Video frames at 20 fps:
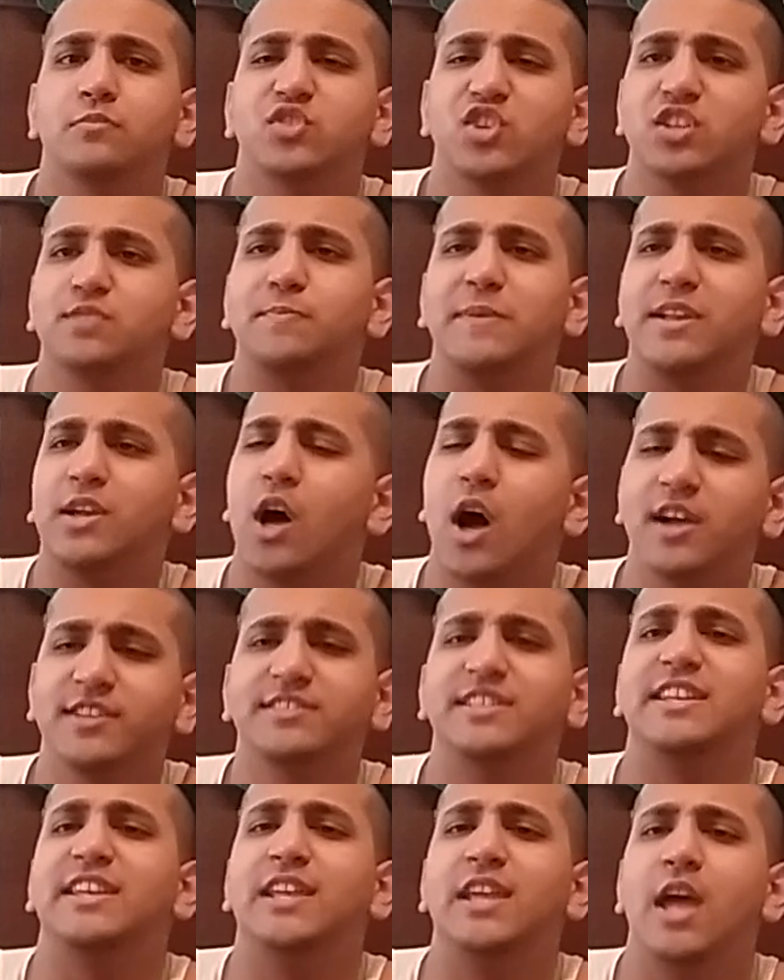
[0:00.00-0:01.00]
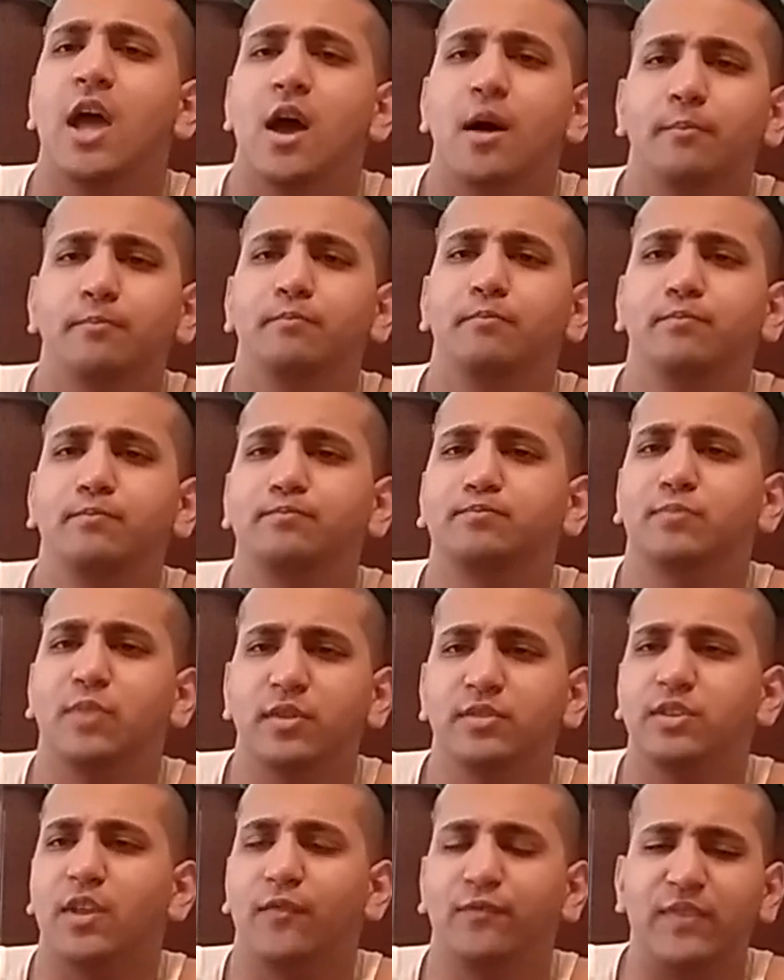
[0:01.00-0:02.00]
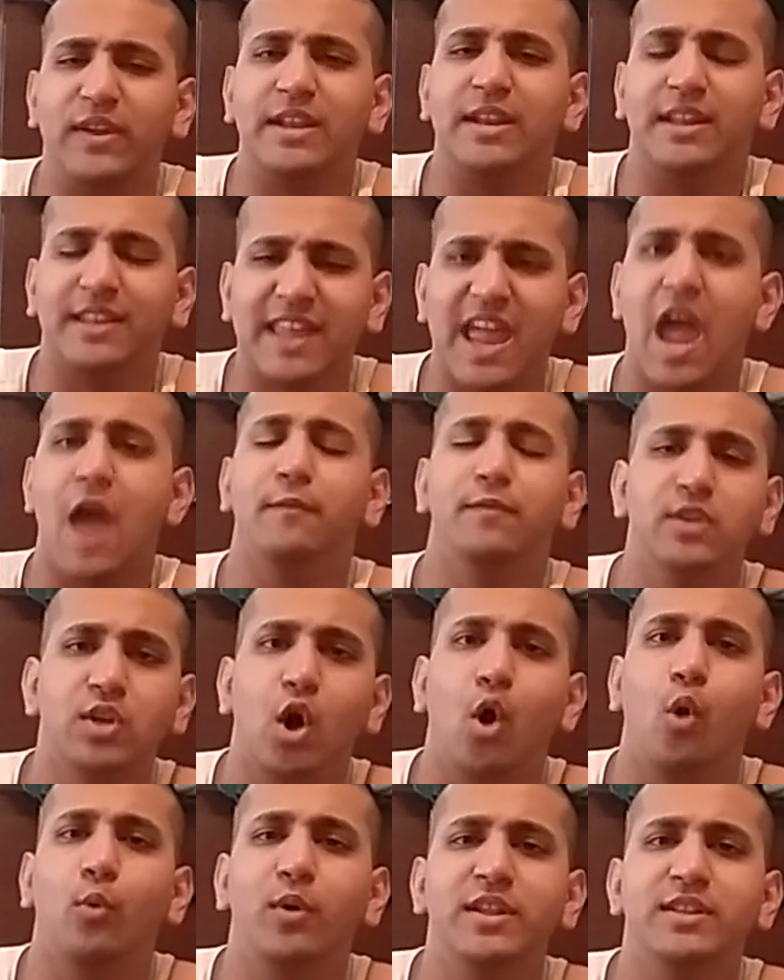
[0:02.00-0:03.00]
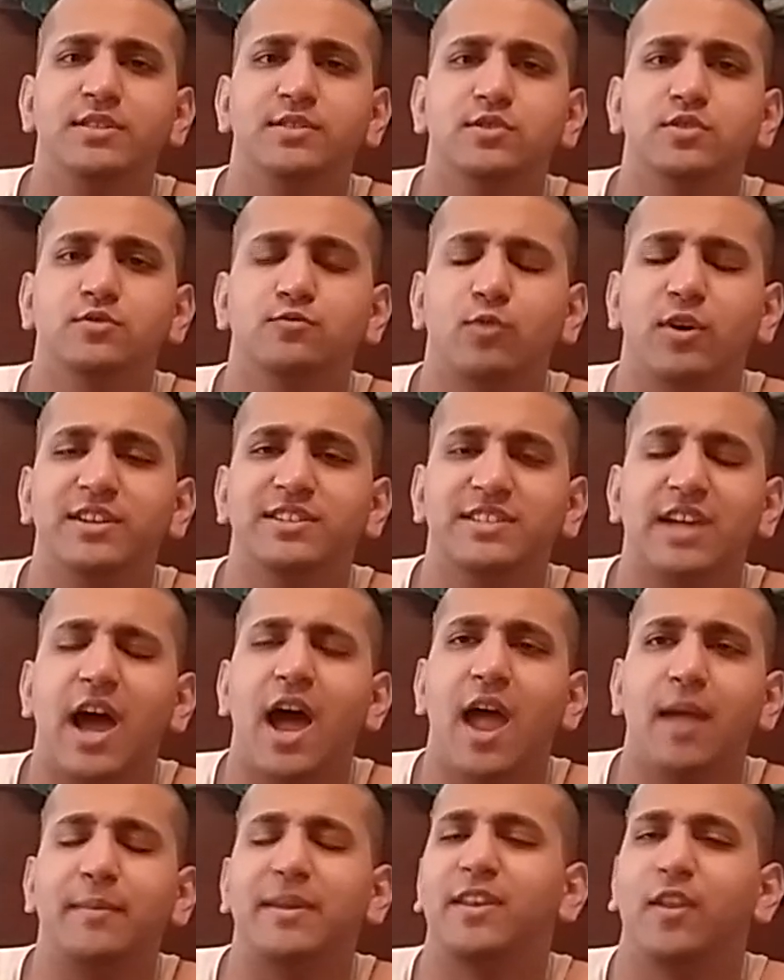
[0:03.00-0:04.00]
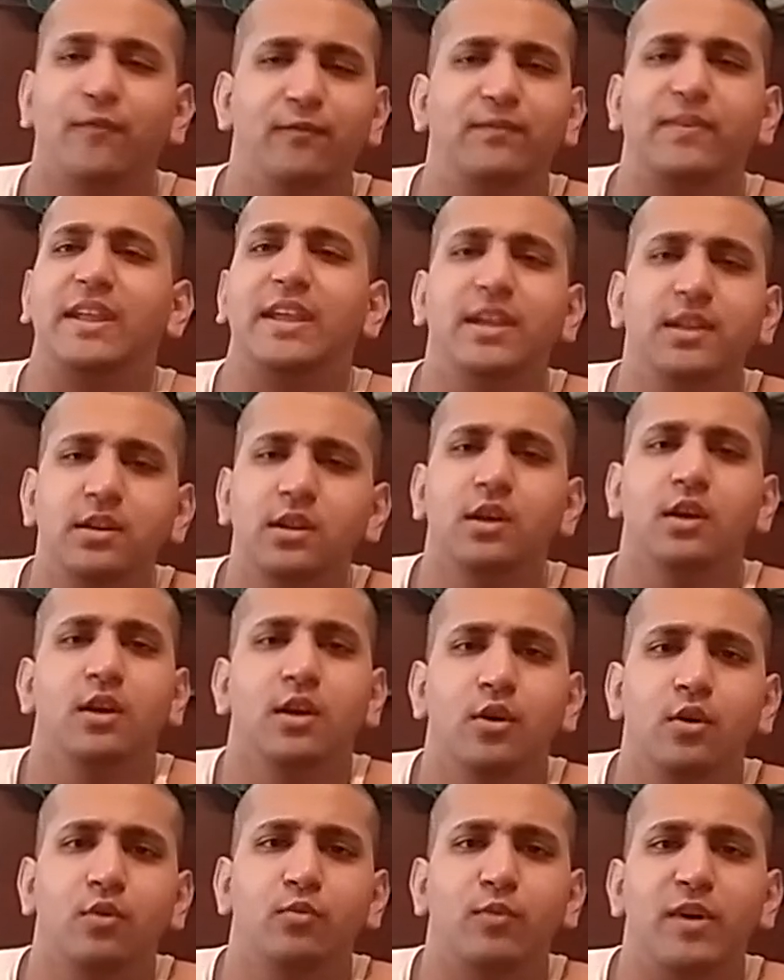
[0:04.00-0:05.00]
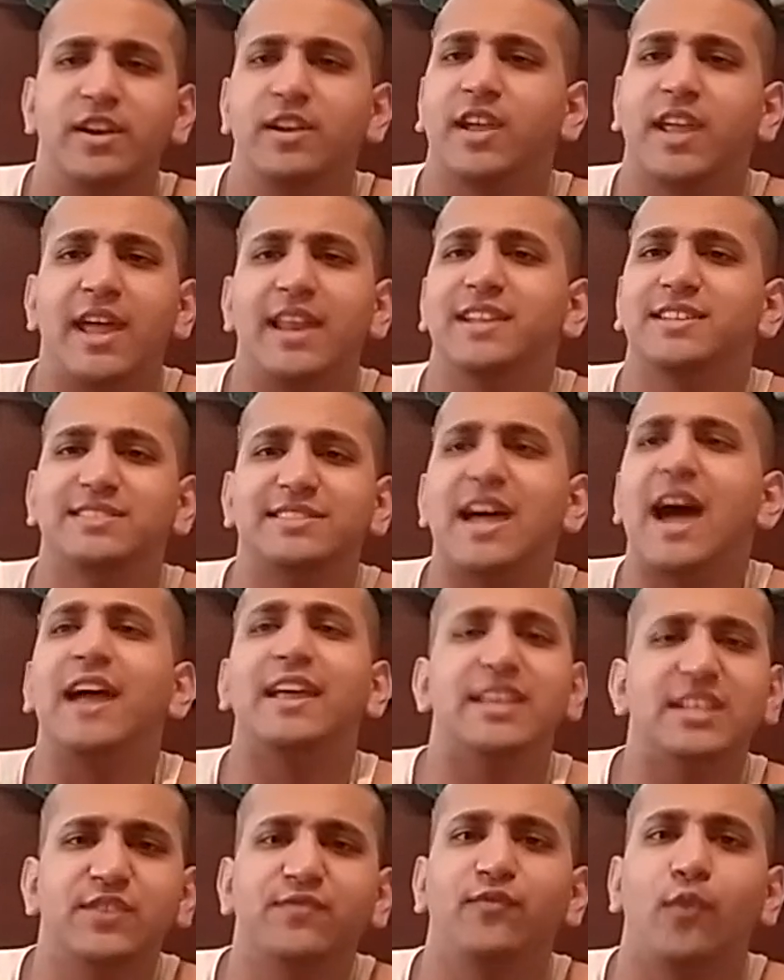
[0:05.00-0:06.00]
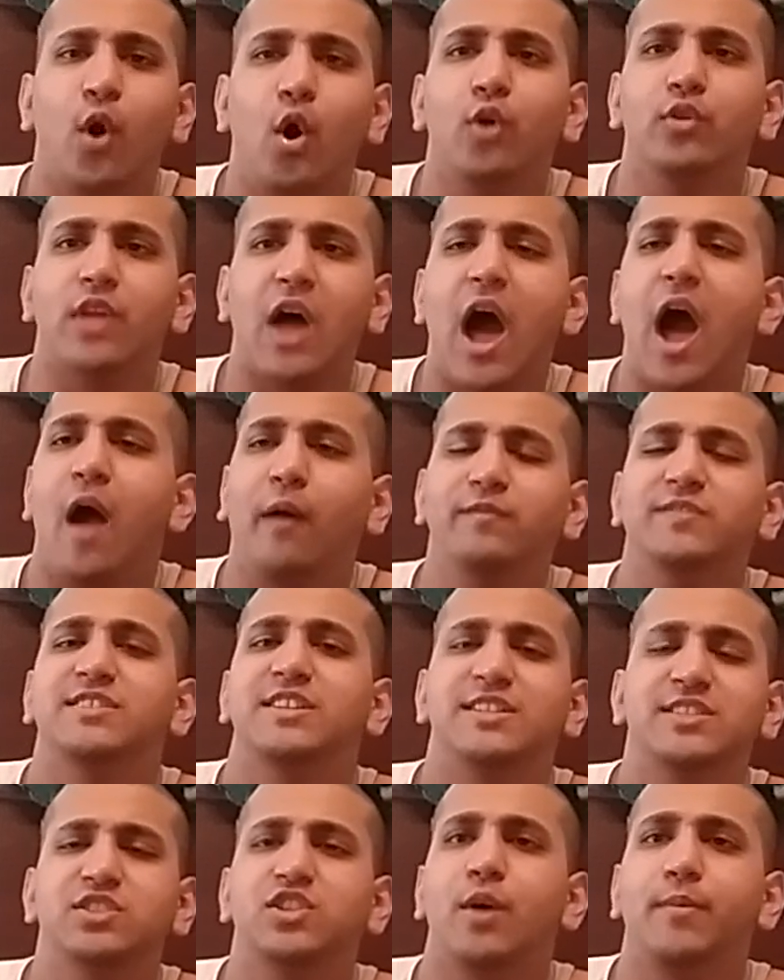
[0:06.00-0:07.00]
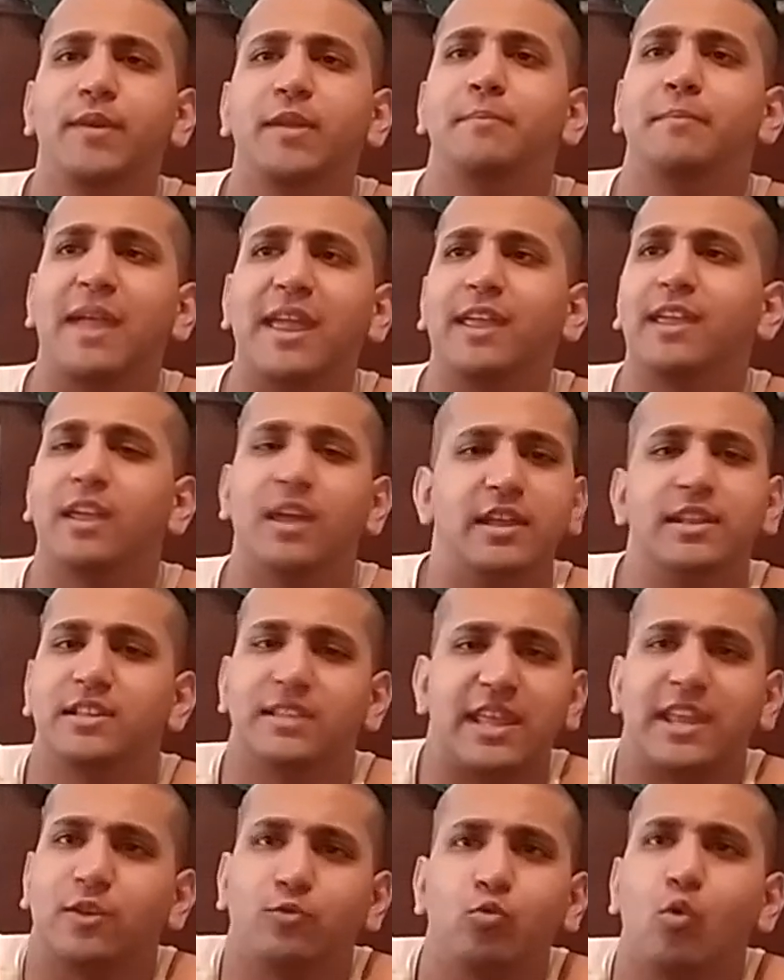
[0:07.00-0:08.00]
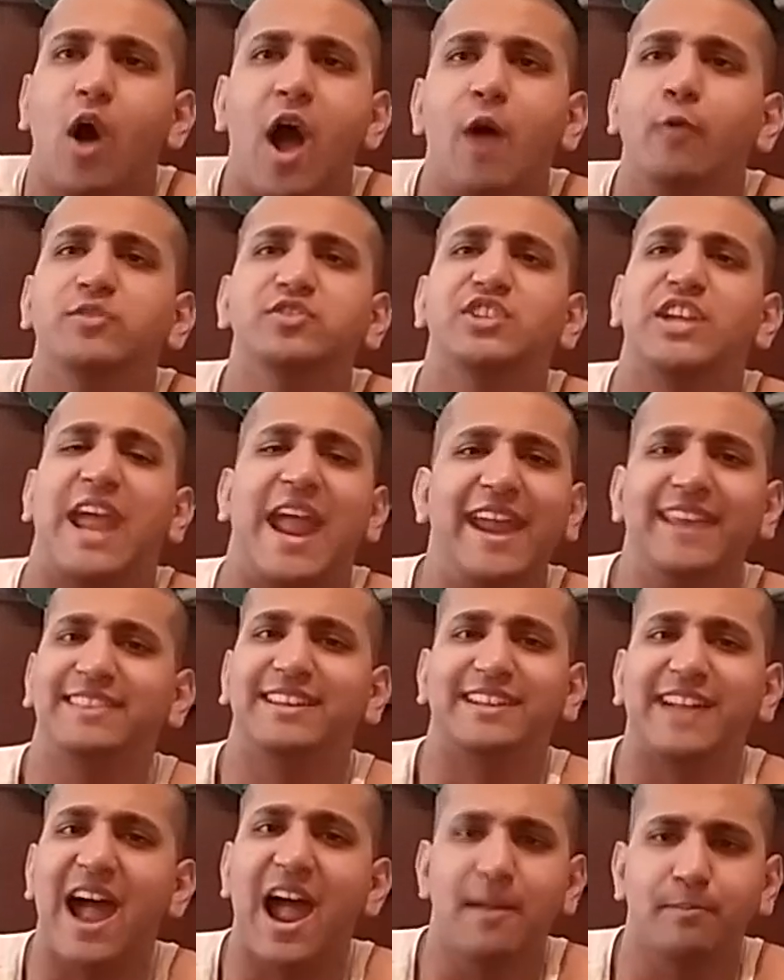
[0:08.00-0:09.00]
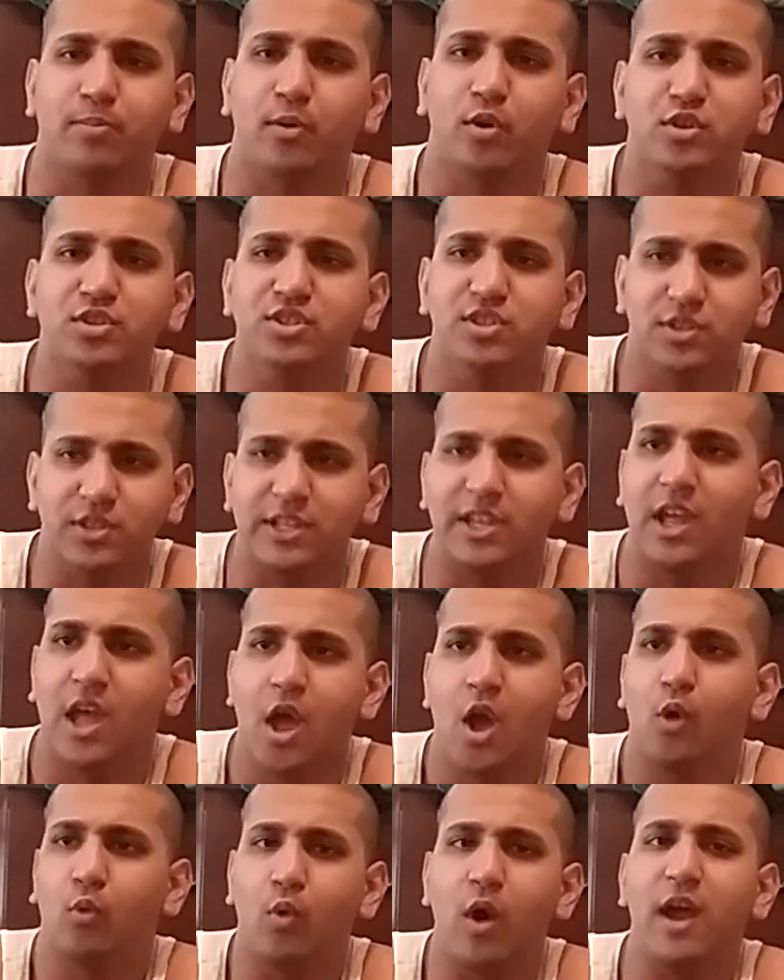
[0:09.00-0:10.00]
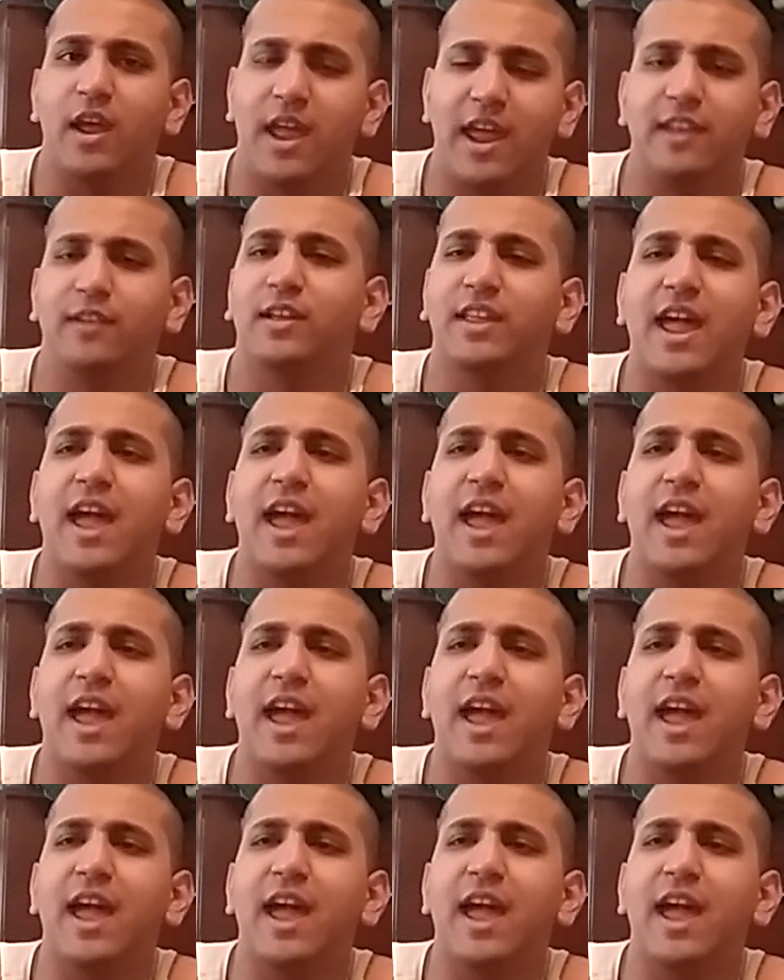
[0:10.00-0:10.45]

Just because he defeated Kevin Owens one time and The Fiend, when again it's not his fault, obviously he's WWE making it, like, why would you hate the guy personally? Why? And